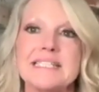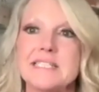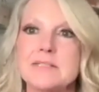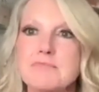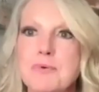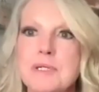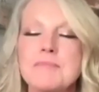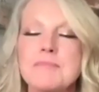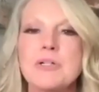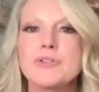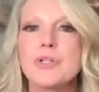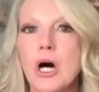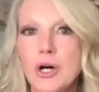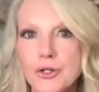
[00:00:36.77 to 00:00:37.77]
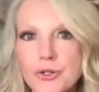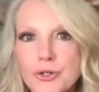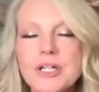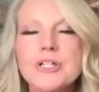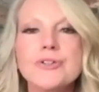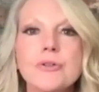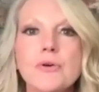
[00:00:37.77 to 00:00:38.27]
It's pre-built. All you're
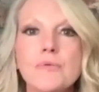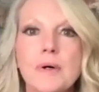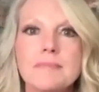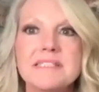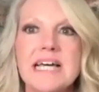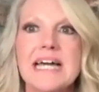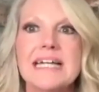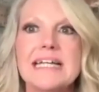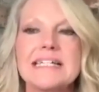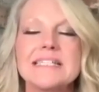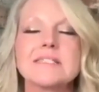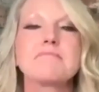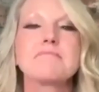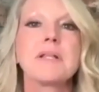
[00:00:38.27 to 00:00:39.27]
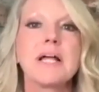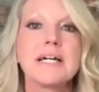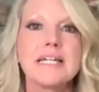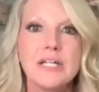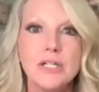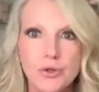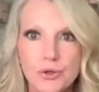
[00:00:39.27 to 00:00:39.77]
going to do, the website, is plug
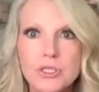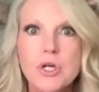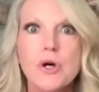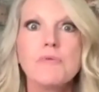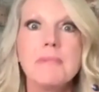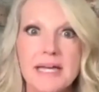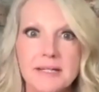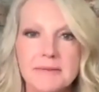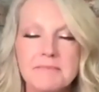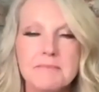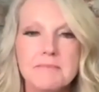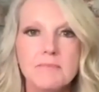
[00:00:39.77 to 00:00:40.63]
in your domain.